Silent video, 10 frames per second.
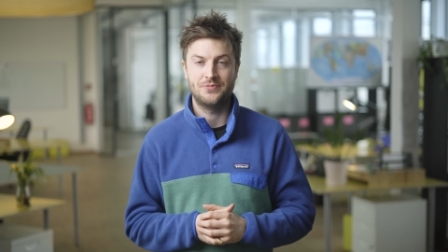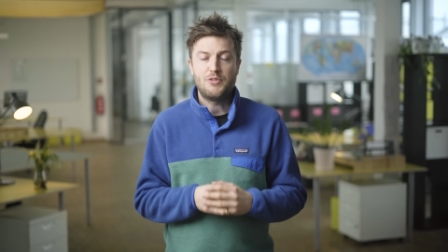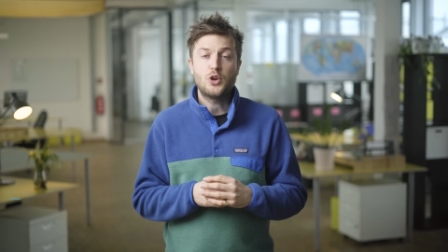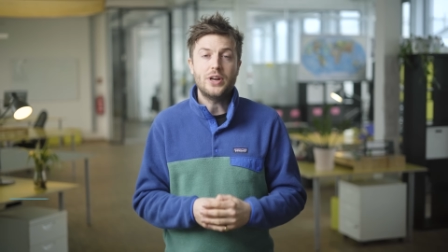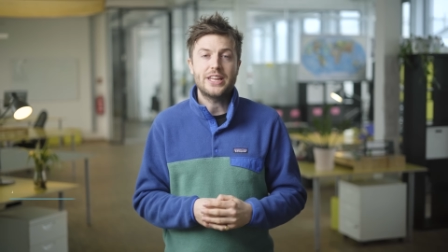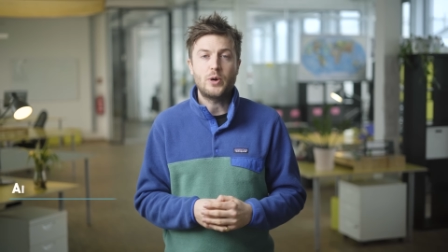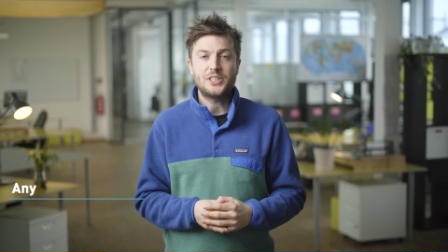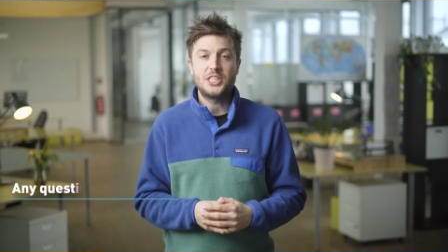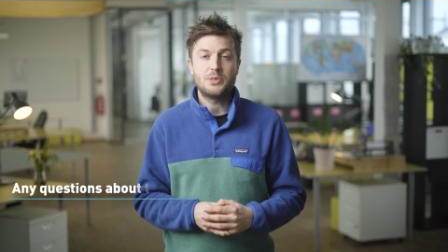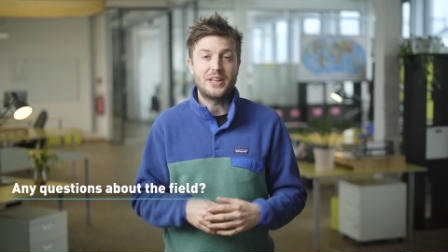If you've got any
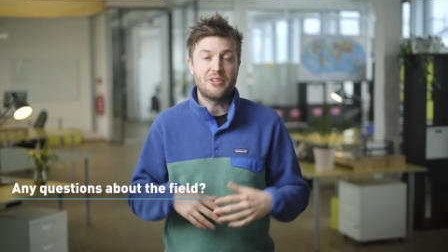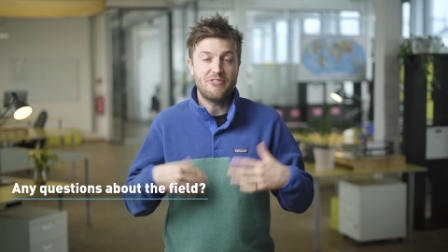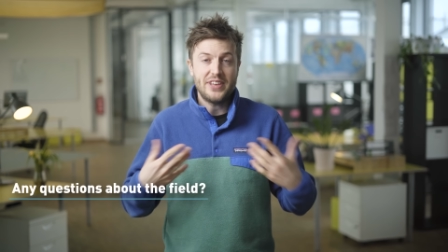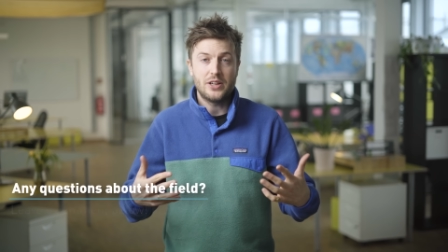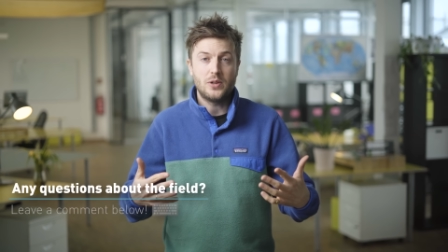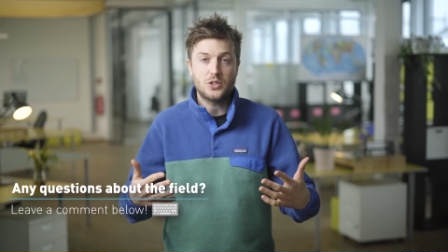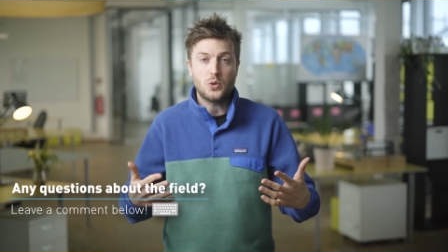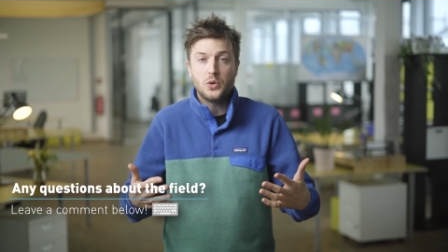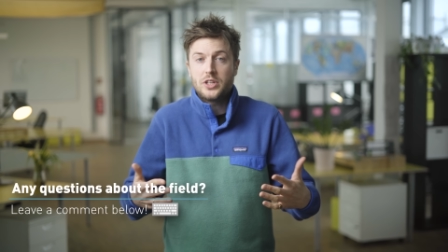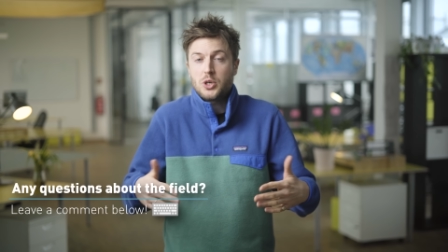questions about the field
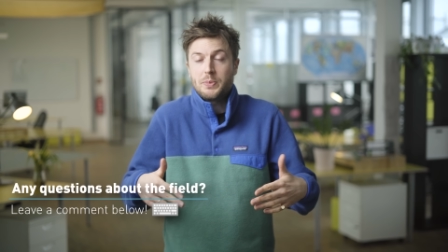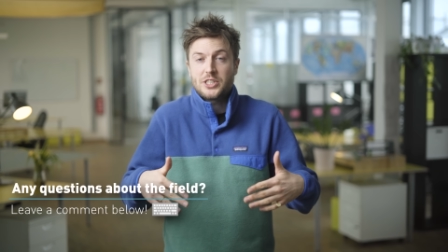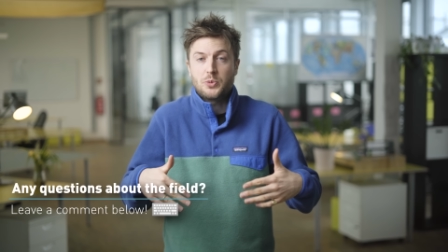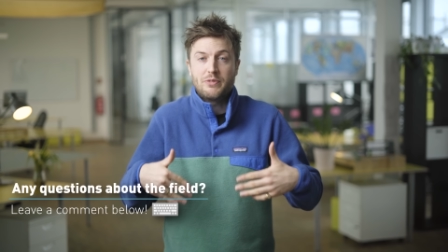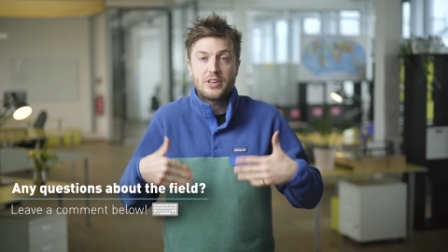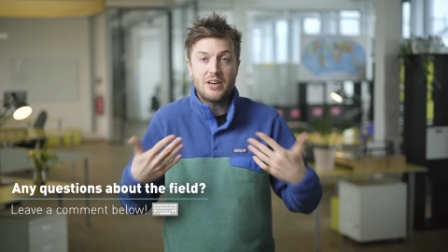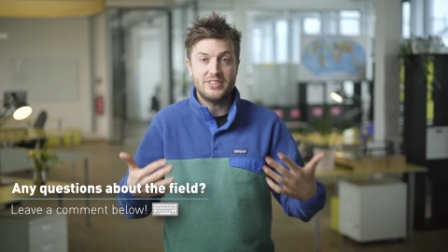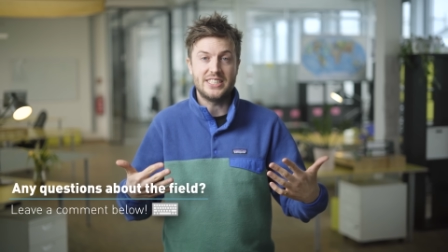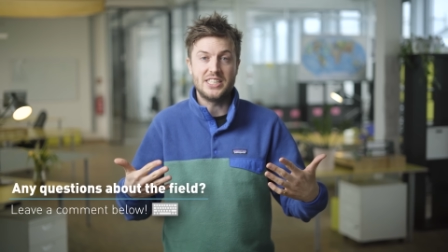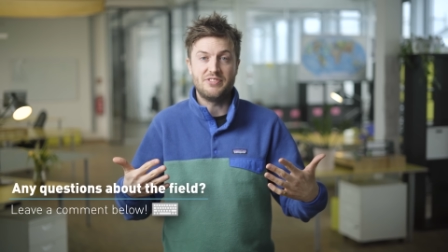or the topics that we've
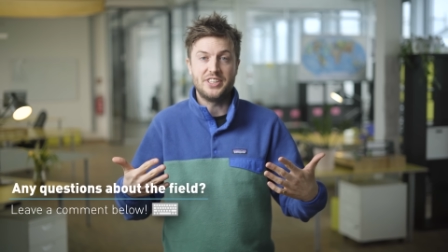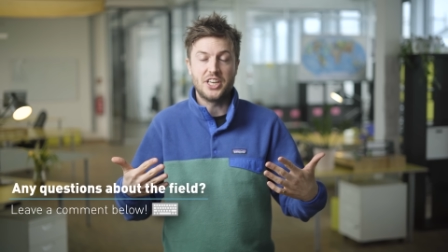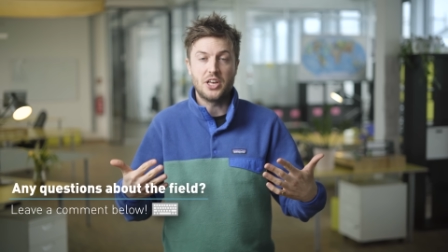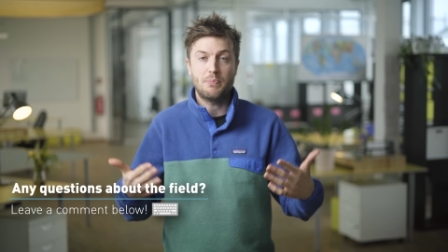covered in this video,